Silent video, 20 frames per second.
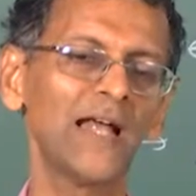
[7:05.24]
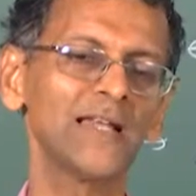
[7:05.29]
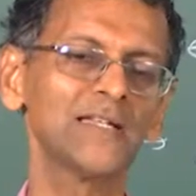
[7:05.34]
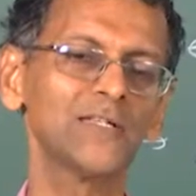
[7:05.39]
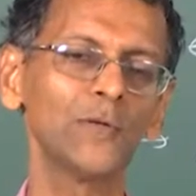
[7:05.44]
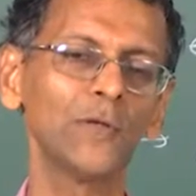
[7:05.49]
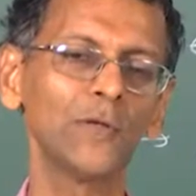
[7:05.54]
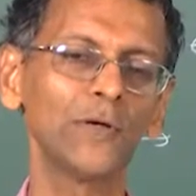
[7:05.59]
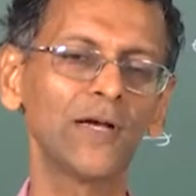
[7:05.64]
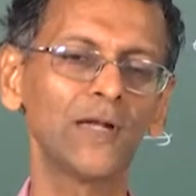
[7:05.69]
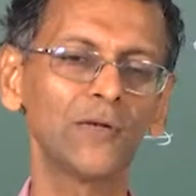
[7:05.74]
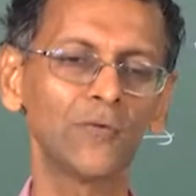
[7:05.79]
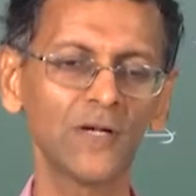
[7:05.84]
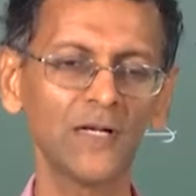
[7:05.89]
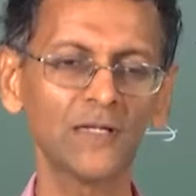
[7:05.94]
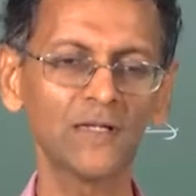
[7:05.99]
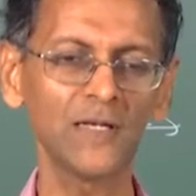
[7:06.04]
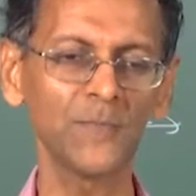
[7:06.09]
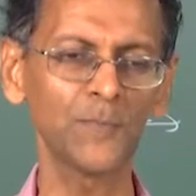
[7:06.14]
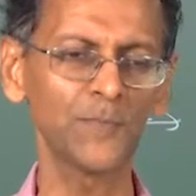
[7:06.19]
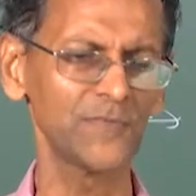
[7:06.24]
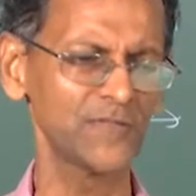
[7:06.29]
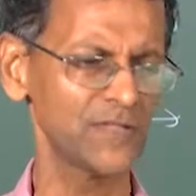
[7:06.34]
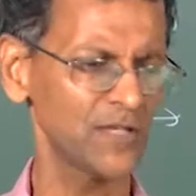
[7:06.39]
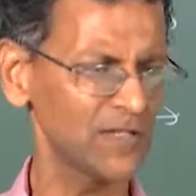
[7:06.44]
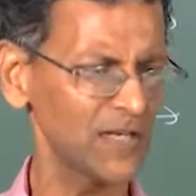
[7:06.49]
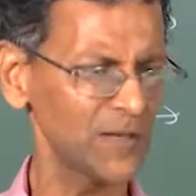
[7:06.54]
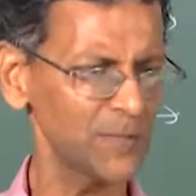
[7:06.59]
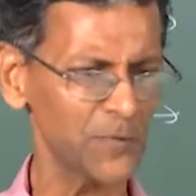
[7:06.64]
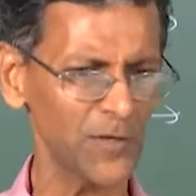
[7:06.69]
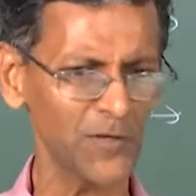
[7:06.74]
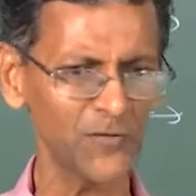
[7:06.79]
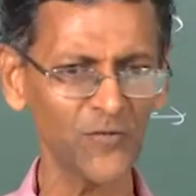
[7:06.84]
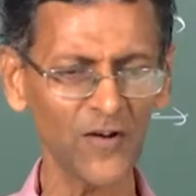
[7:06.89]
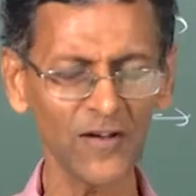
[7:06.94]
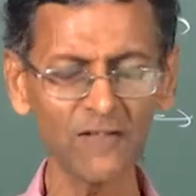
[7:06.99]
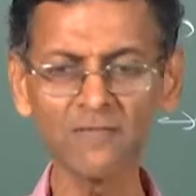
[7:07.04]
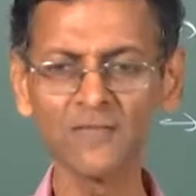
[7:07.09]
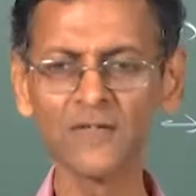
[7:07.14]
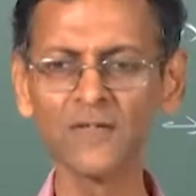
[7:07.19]
answer will you get? You get 3, is it
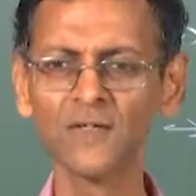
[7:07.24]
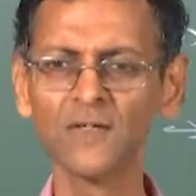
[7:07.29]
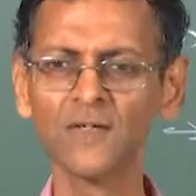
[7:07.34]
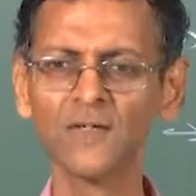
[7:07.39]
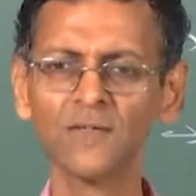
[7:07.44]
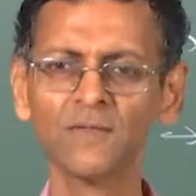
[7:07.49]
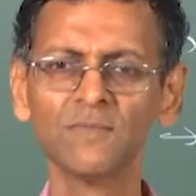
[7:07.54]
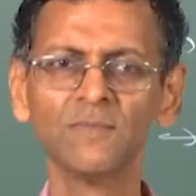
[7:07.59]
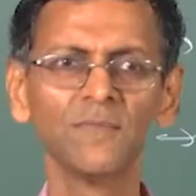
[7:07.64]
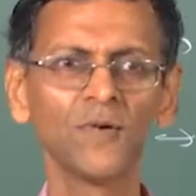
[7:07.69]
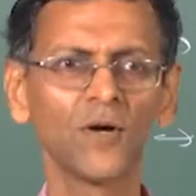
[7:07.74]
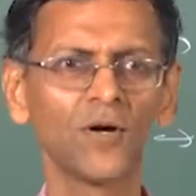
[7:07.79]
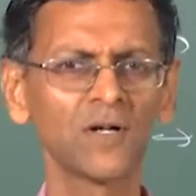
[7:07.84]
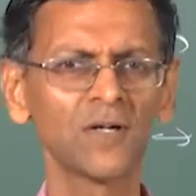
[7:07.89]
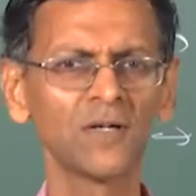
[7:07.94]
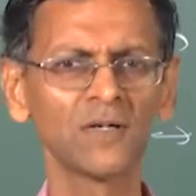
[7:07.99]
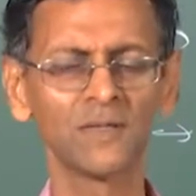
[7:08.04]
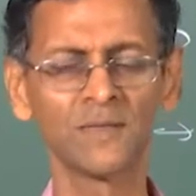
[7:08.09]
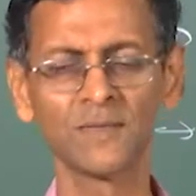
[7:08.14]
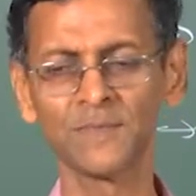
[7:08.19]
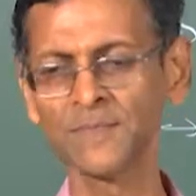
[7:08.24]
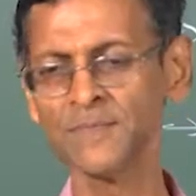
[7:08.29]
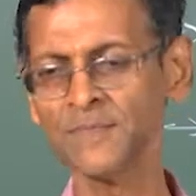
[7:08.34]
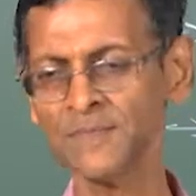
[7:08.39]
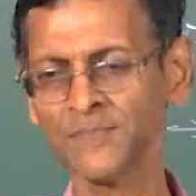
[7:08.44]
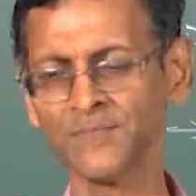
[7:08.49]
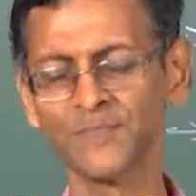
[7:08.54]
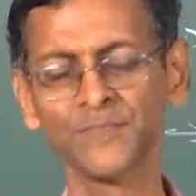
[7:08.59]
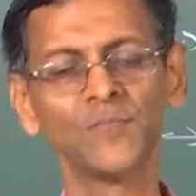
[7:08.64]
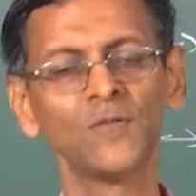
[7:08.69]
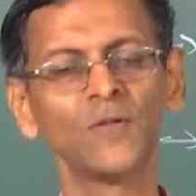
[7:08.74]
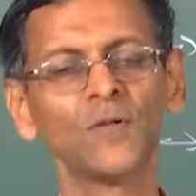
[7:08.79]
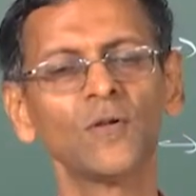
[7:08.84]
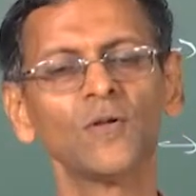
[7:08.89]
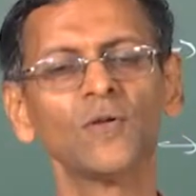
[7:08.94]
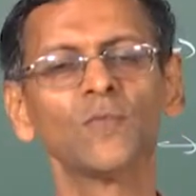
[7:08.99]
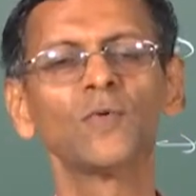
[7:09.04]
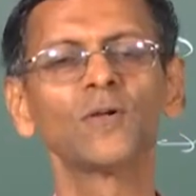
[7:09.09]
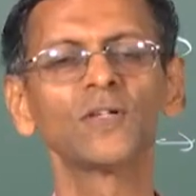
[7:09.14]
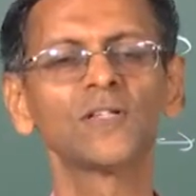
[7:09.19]
3.5 or
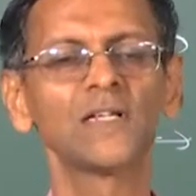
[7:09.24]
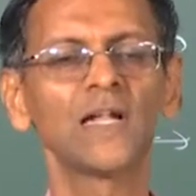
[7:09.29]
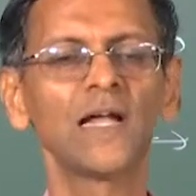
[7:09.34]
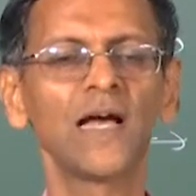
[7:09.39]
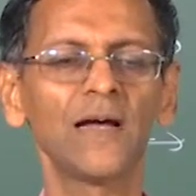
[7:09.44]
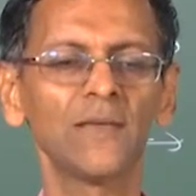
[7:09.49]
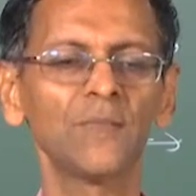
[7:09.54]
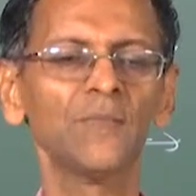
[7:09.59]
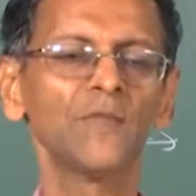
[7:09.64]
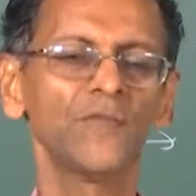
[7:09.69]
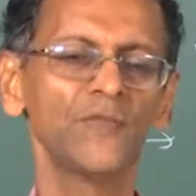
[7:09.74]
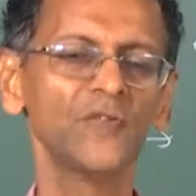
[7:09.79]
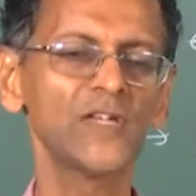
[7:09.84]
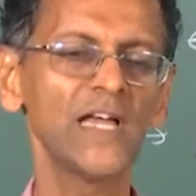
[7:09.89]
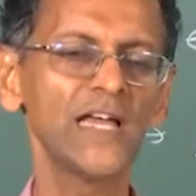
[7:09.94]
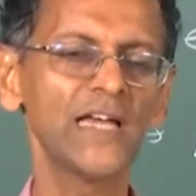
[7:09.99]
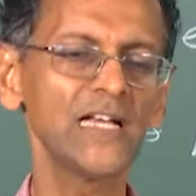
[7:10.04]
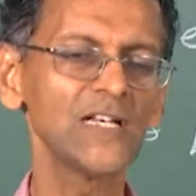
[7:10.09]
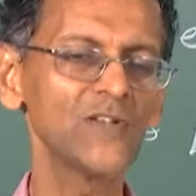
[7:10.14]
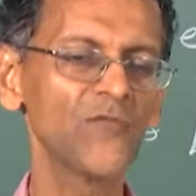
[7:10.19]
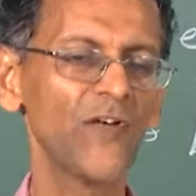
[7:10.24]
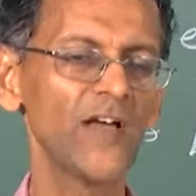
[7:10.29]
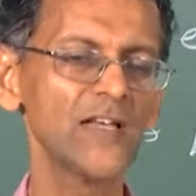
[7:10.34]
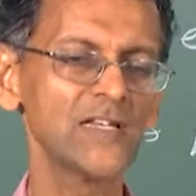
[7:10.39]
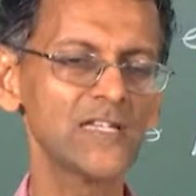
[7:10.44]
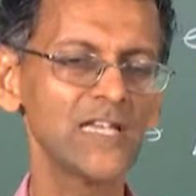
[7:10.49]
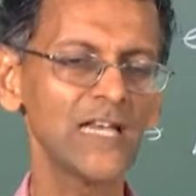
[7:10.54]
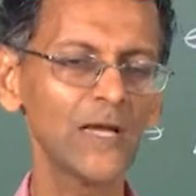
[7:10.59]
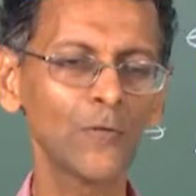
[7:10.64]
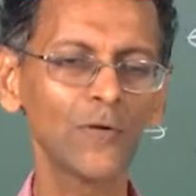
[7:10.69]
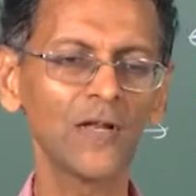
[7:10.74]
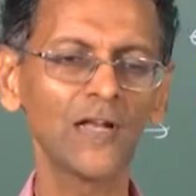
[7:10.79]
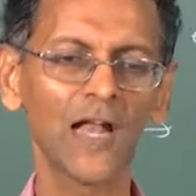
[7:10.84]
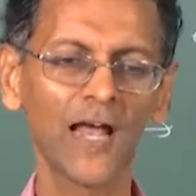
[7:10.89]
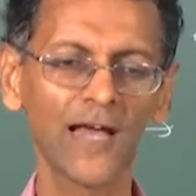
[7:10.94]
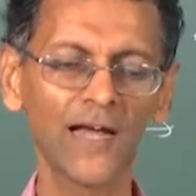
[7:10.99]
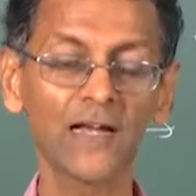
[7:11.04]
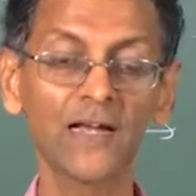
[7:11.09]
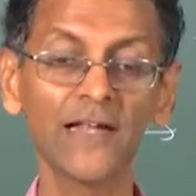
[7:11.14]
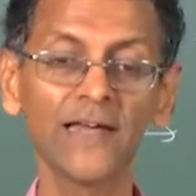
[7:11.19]
what is it, if you say each phase is equally
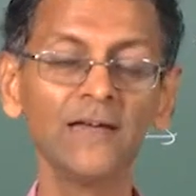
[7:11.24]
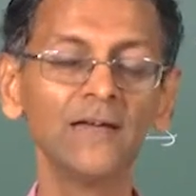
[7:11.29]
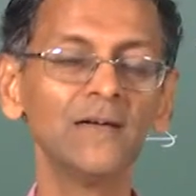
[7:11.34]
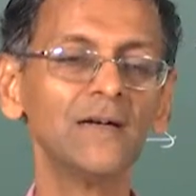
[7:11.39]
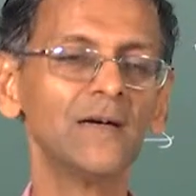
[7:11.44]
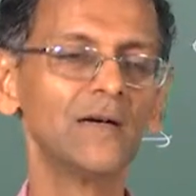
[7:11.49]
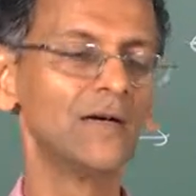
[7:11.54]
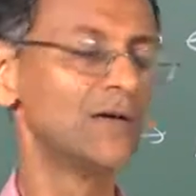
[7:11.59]
likely,